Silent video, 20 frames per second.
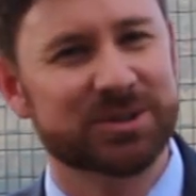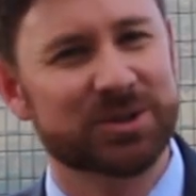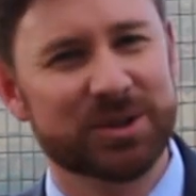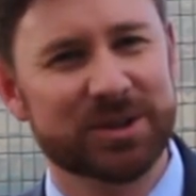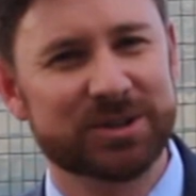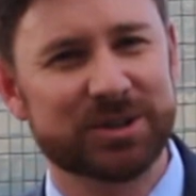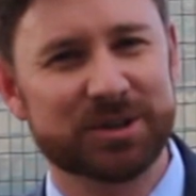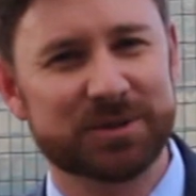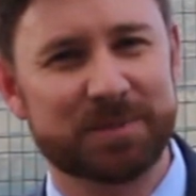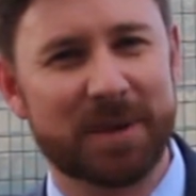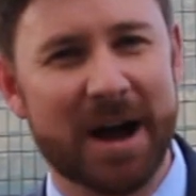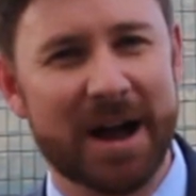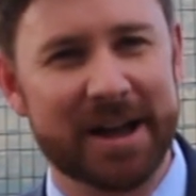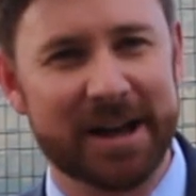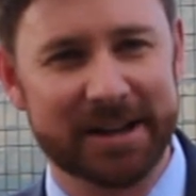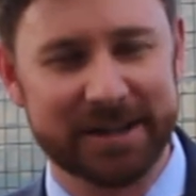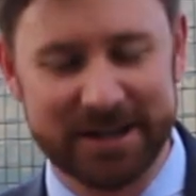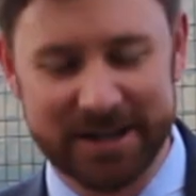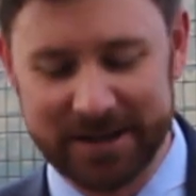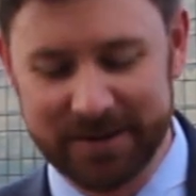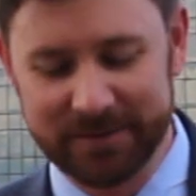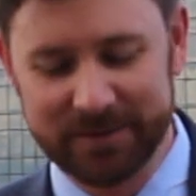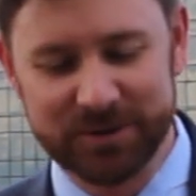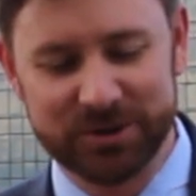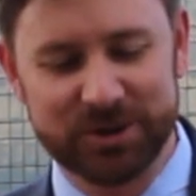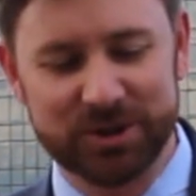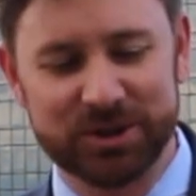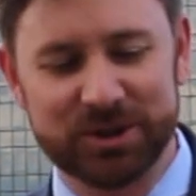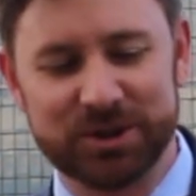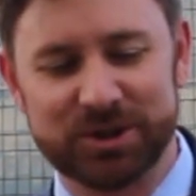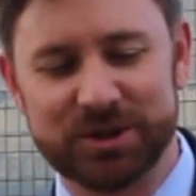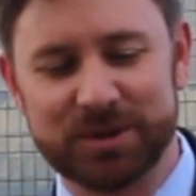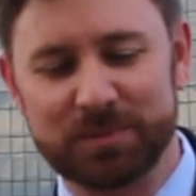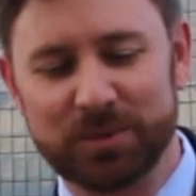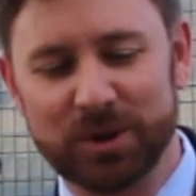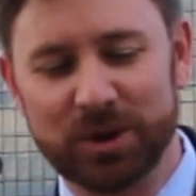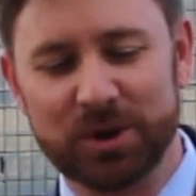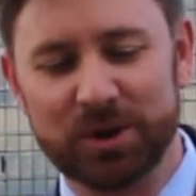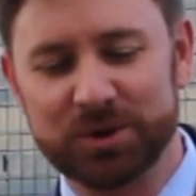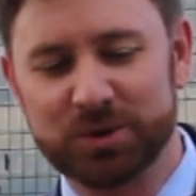So this is my idea. It's just a
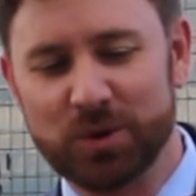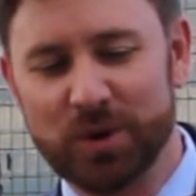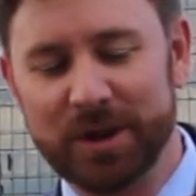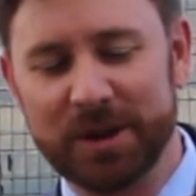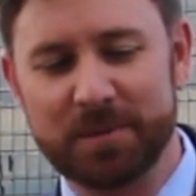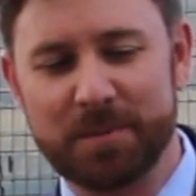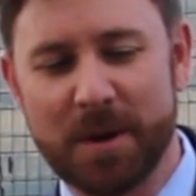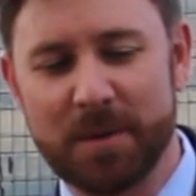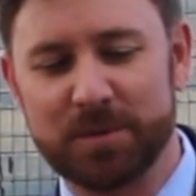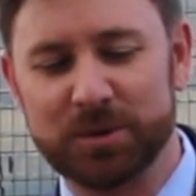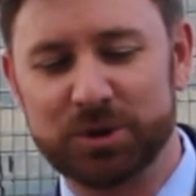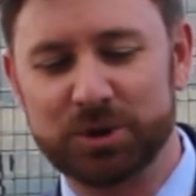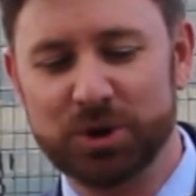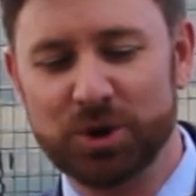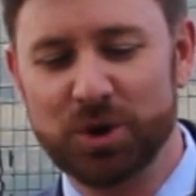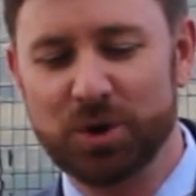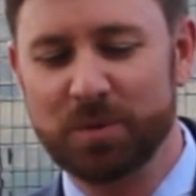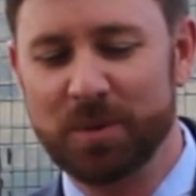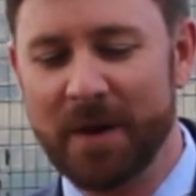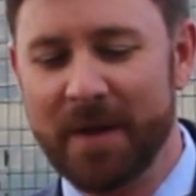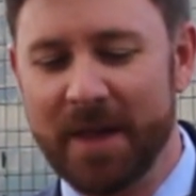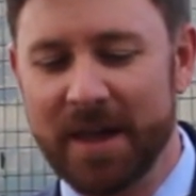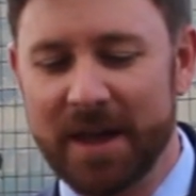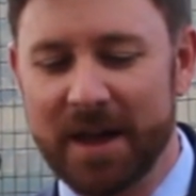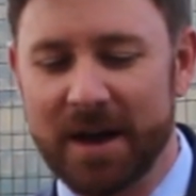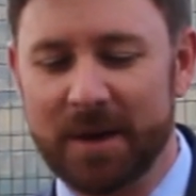simple little toilet paper tube.